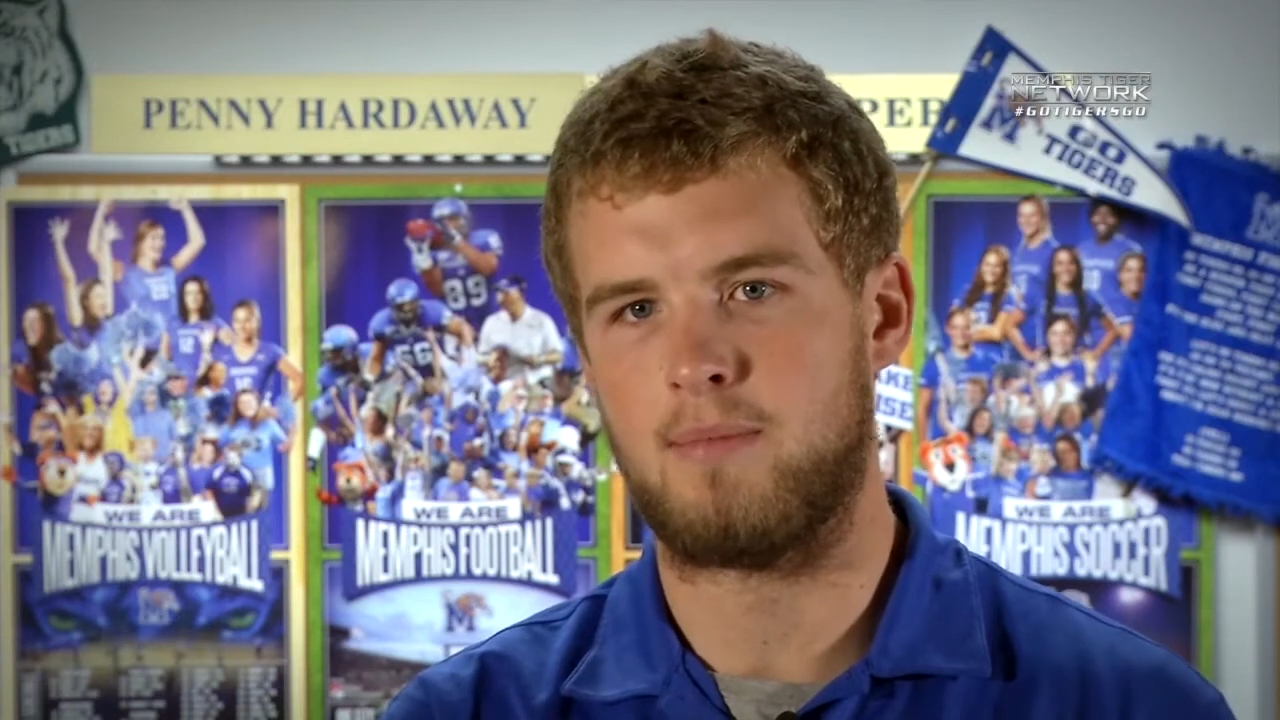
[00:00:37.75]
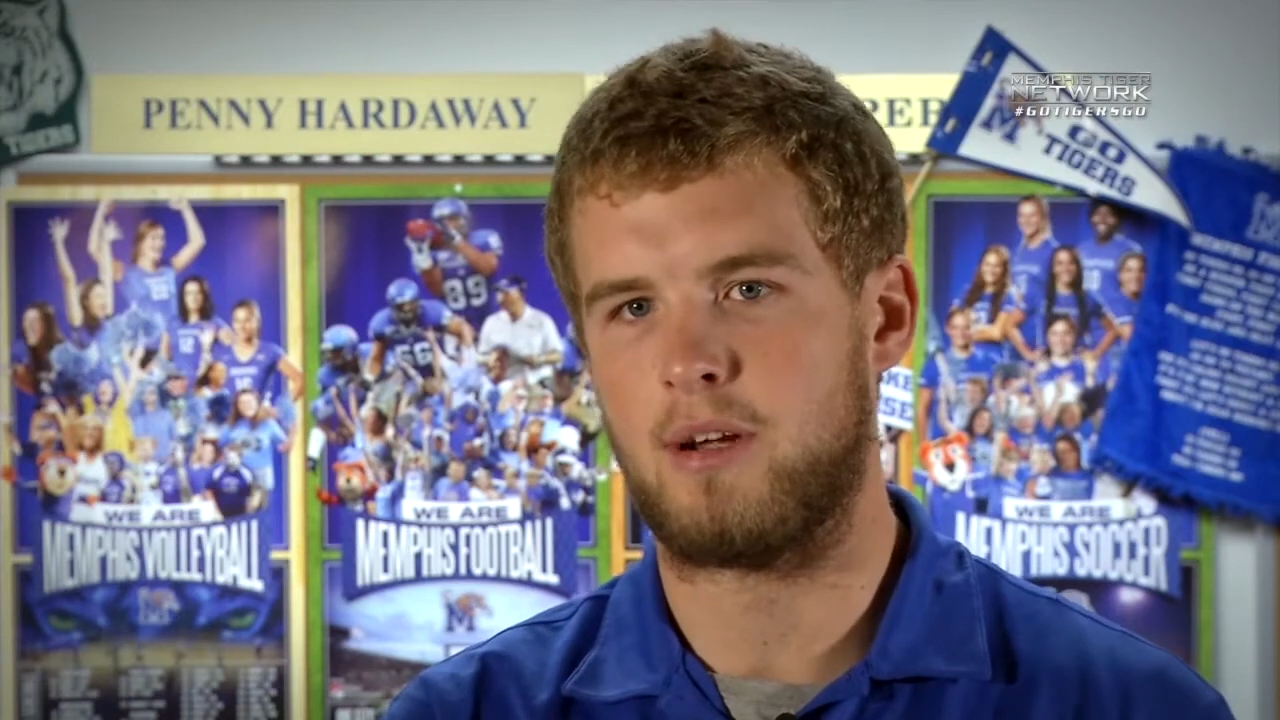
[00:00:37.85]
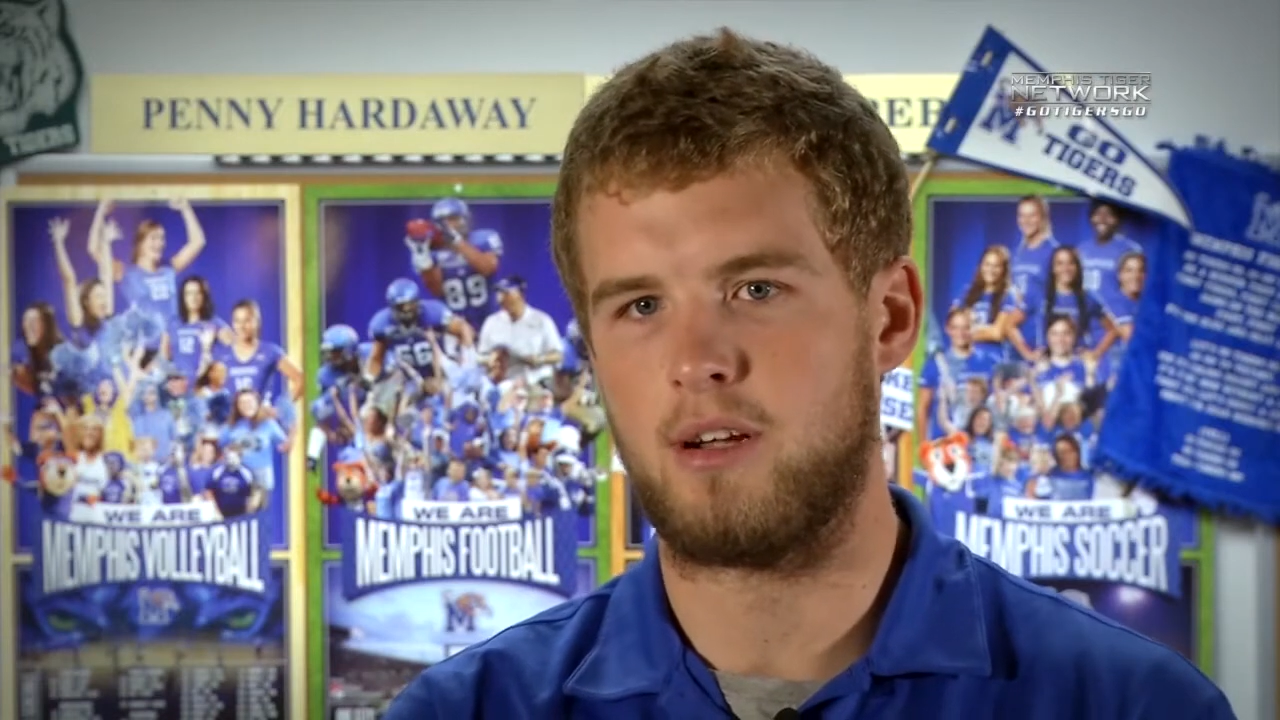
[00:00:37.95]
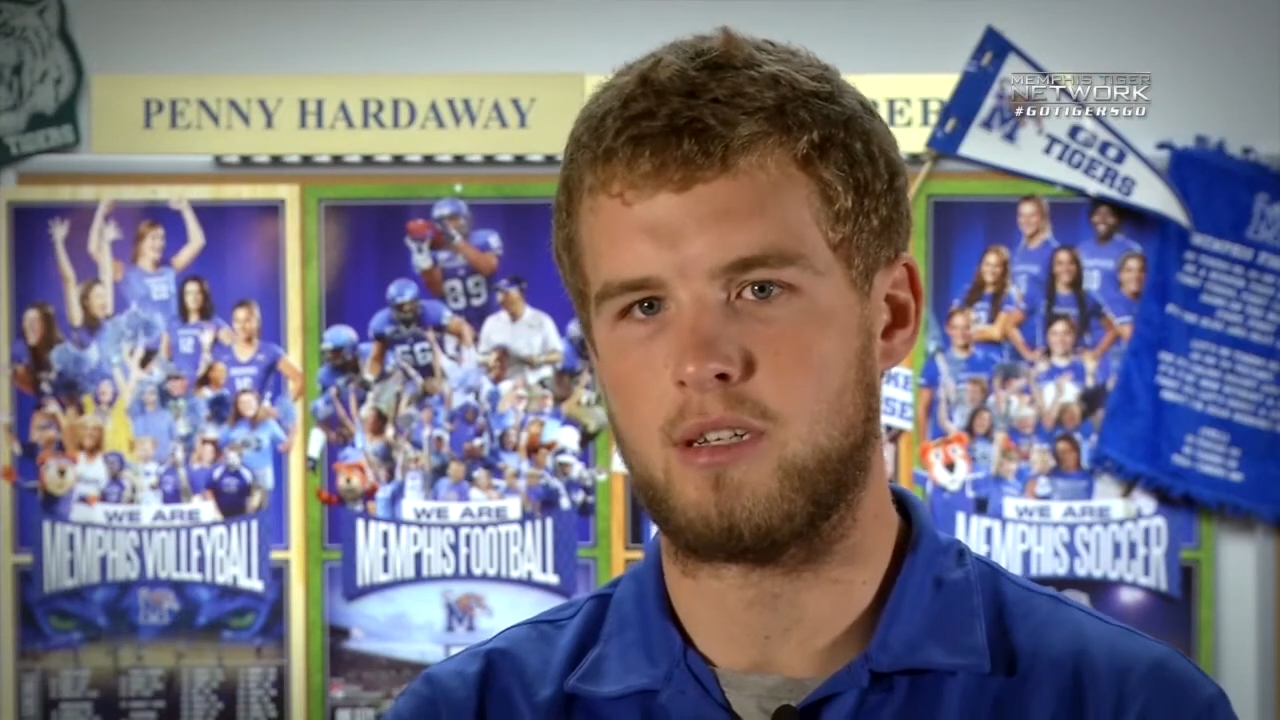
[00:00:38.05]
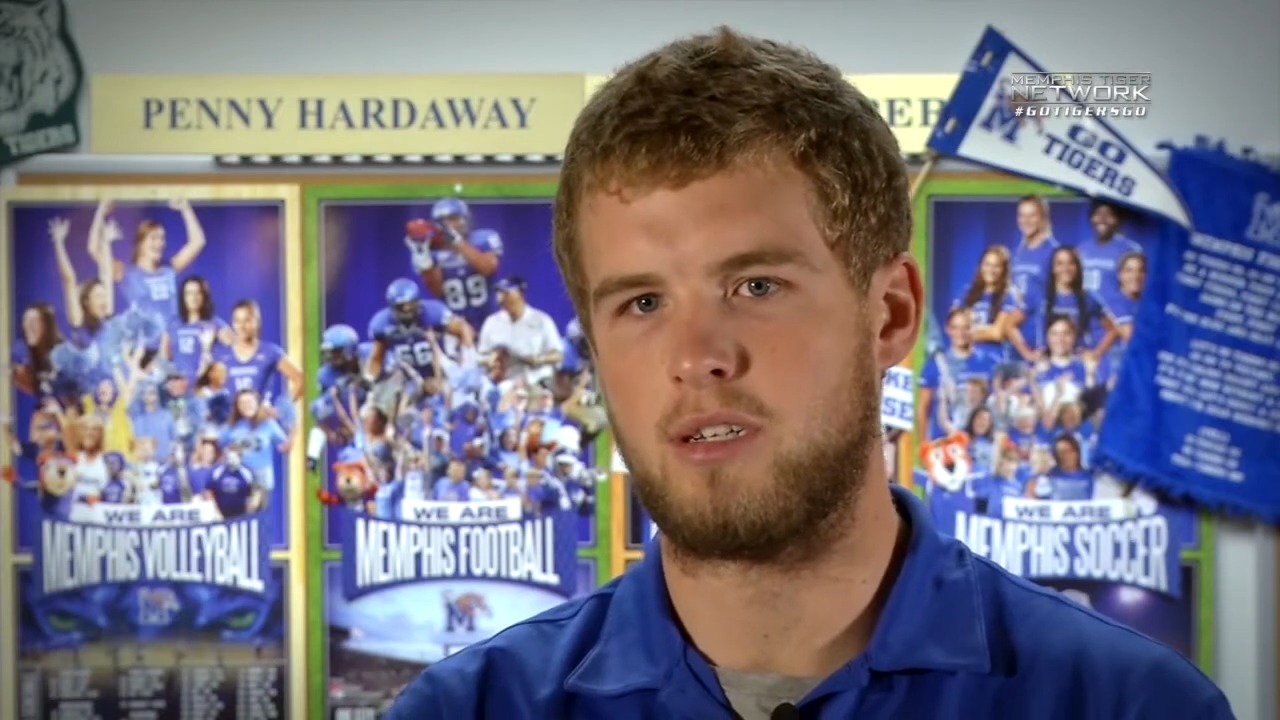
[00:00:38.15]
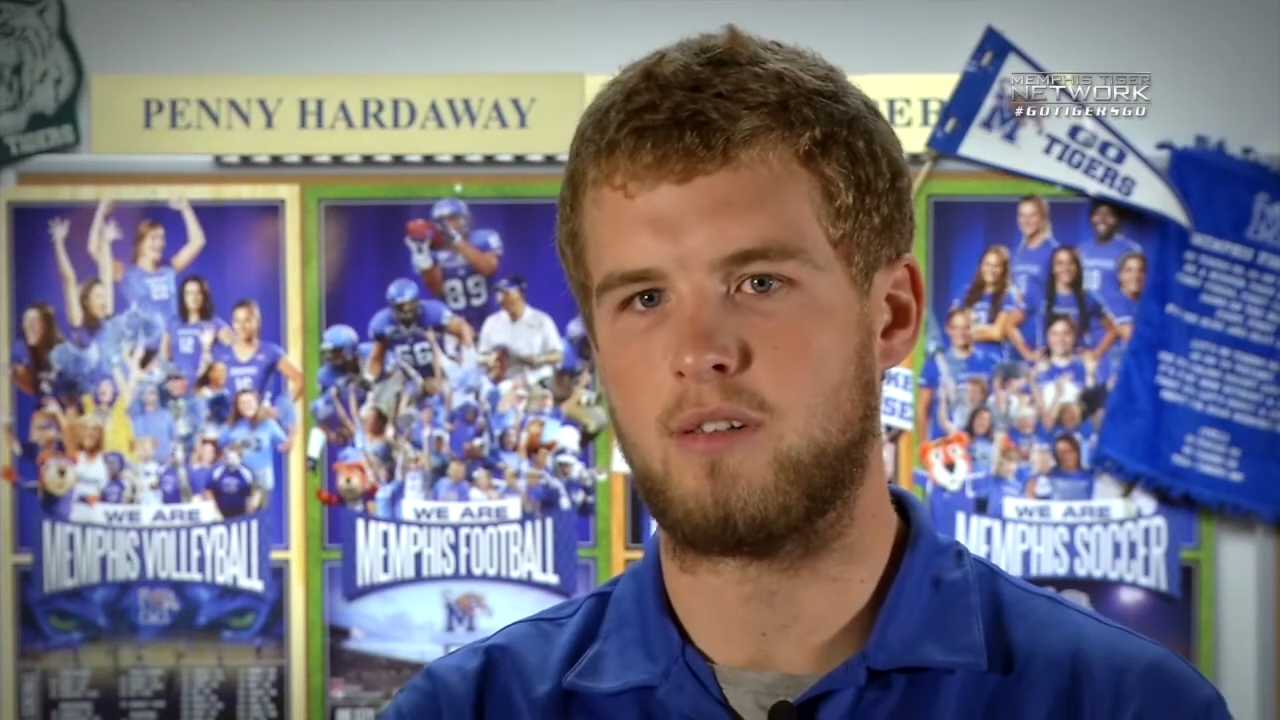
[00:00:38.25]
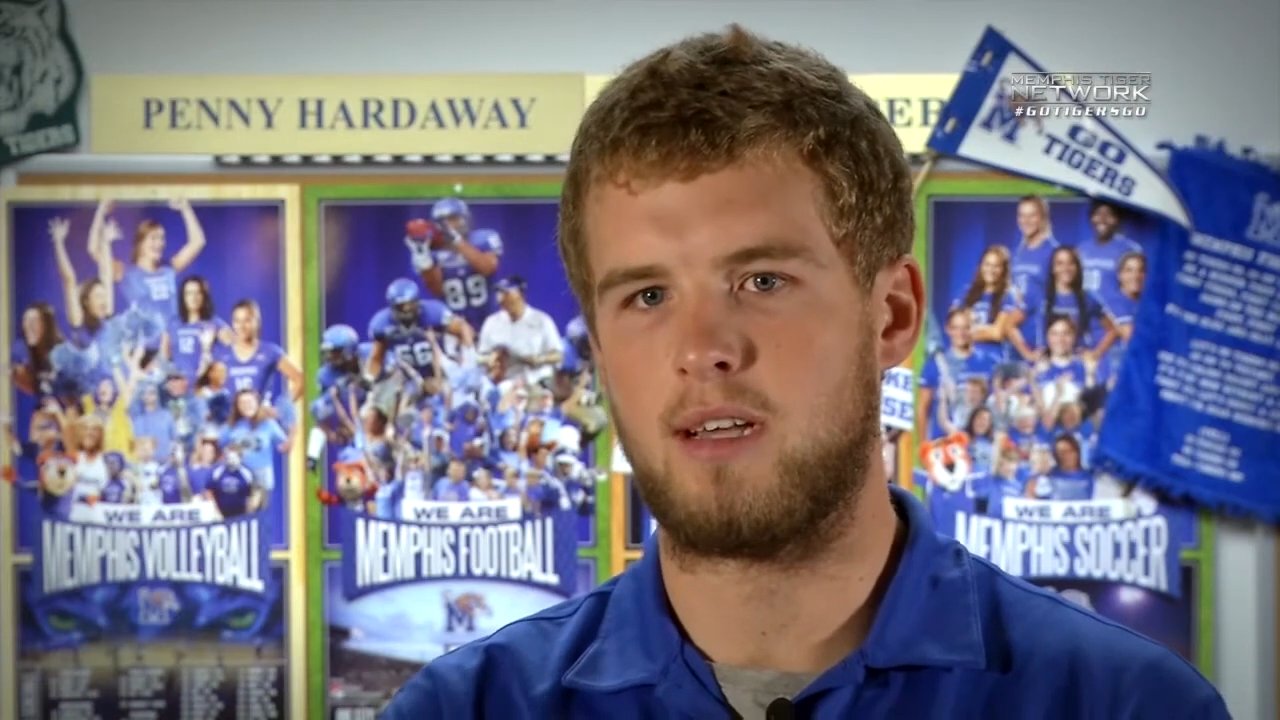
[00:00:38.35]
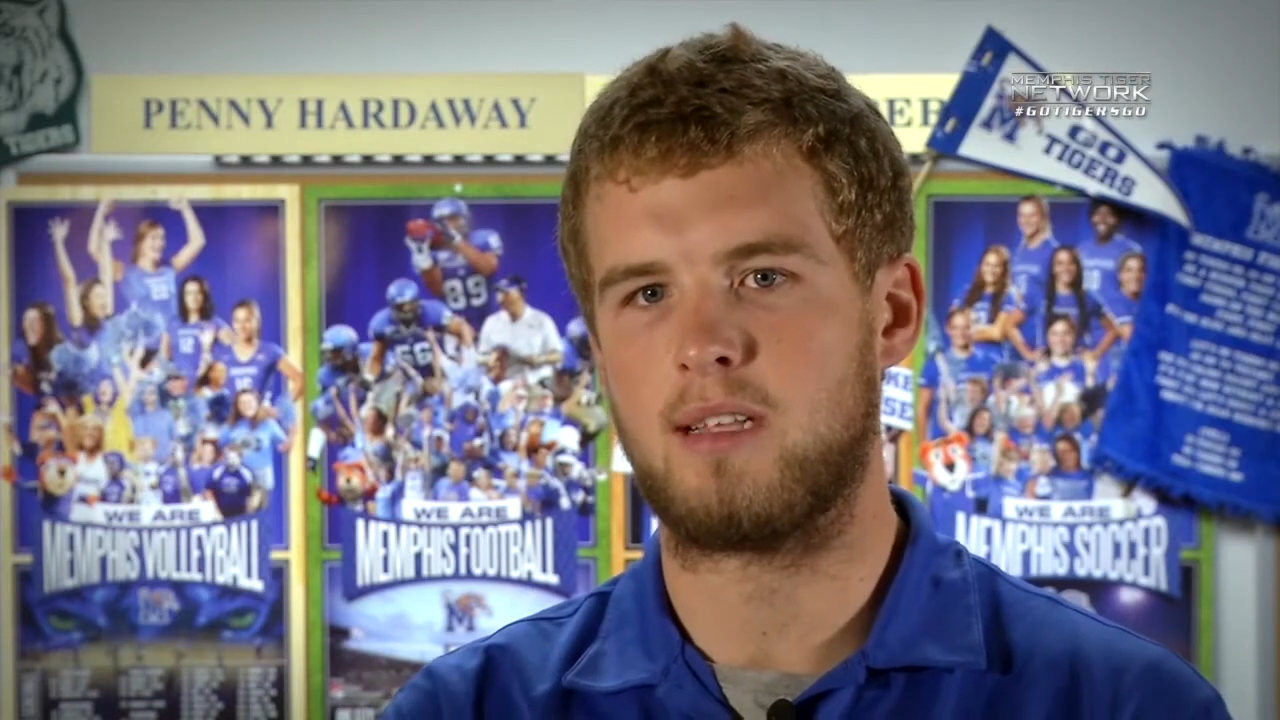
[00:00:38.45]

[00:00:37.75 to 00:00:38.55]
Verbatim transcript: my coach in Australia